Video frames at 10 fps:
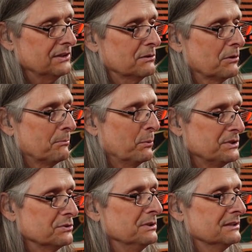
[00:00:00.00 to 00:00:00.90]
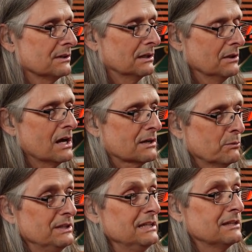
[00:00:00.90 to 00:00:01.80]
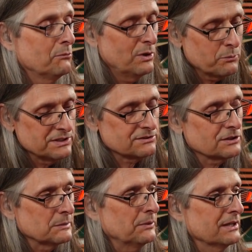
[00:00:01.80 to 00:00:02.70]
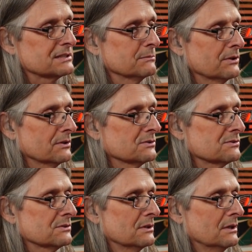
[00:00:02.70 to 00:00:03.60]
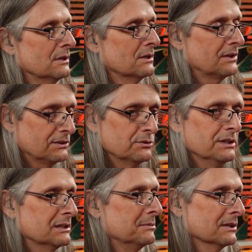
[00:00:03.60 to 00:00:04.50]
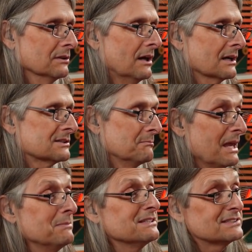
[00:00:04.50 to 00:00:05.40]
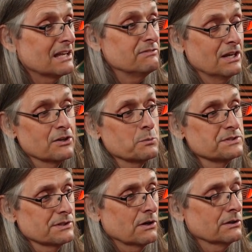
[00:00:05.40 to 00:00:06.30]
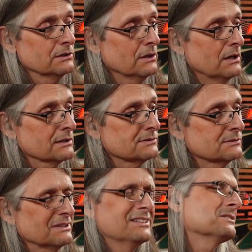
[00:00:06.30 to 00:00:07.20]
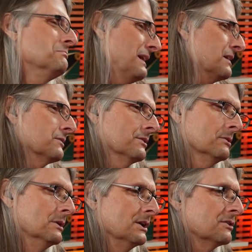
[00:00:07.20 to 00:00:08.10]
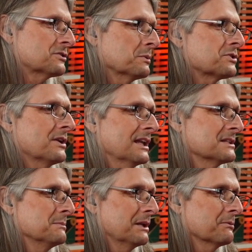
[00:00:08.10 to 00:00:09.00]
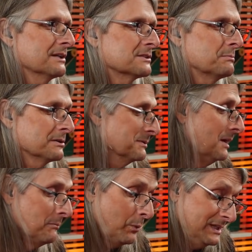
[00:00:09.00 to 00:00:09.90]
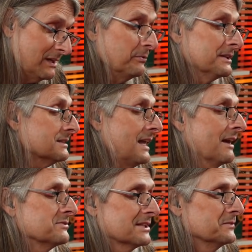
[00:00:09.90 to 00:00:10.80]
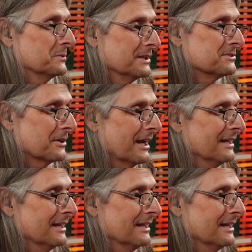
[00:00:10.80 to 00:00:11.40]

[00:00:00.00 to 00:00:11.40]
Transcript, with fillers: think, but we do need to unlock. We need to, when we start to play some of those. Yep. They do need to be unlocks, and maybe save the other ones that aren't unlocks. It doesn't matter though. You just want to try to get as many reds as possible. But we definitely didn't have 7 reds in our